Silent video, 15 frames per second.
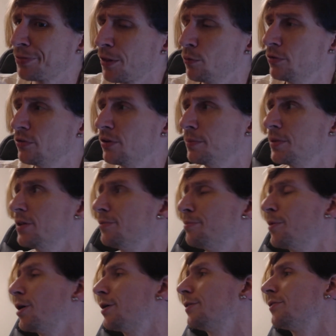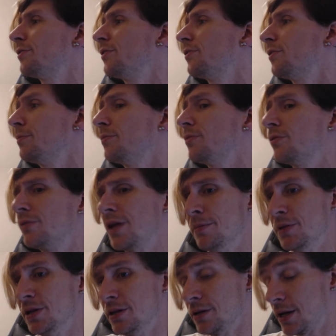with some of these modern systems,
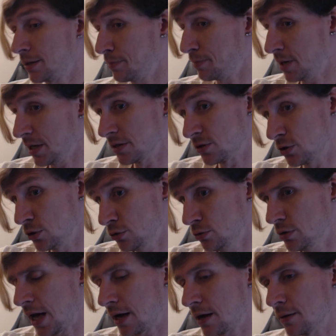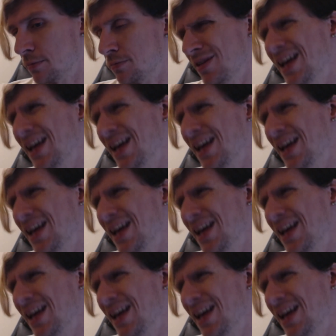namely like the PS2 that could,